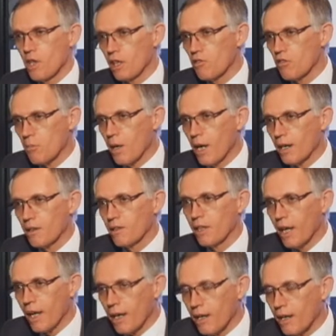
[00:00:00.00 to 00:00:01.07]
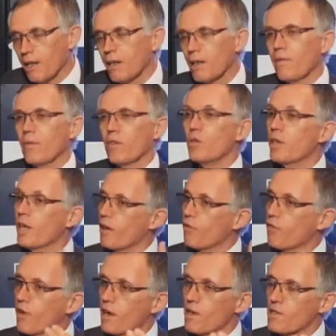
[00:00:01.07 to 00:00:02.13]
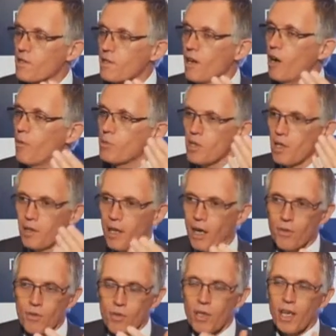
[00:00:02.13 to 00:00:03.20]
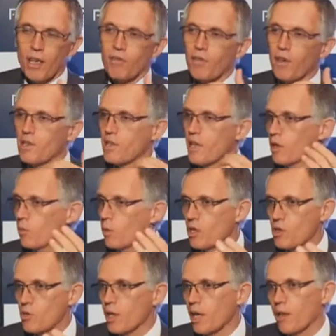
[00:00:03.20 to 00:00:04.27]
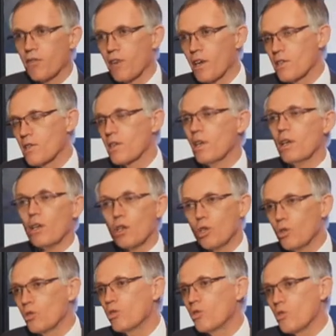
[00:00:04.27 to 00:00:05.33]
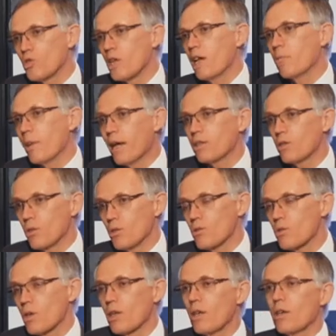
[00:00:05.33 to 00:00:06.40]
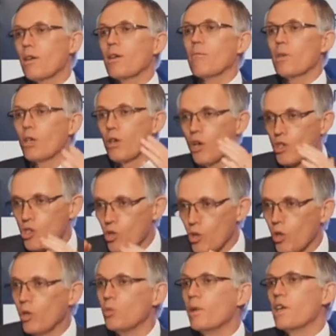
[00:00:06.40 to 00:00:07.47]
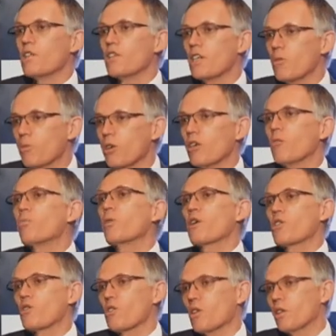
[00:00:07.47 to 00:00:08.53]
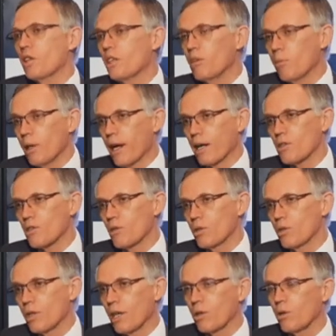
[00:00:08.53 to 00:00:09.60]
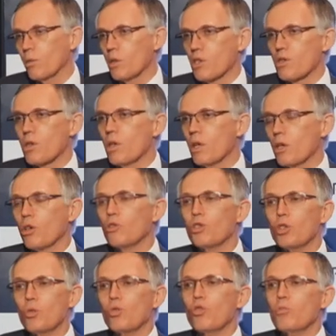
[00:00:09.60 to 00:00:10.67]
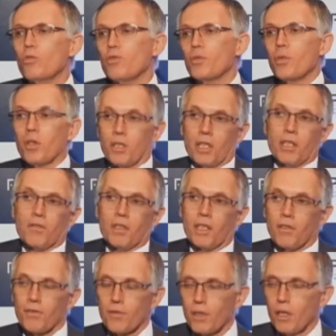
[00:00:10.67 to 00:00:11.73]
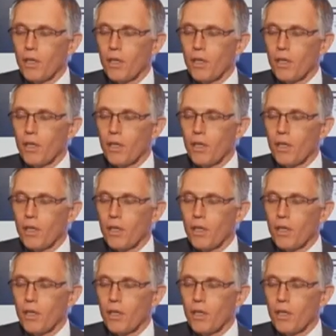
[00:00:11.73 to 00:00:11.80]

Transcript: in a given market, then you can face ups and downs, you can face headwinds, you can face good news and bad news because you always keep your operations on, in the black, so you can always continue to move forward, even if,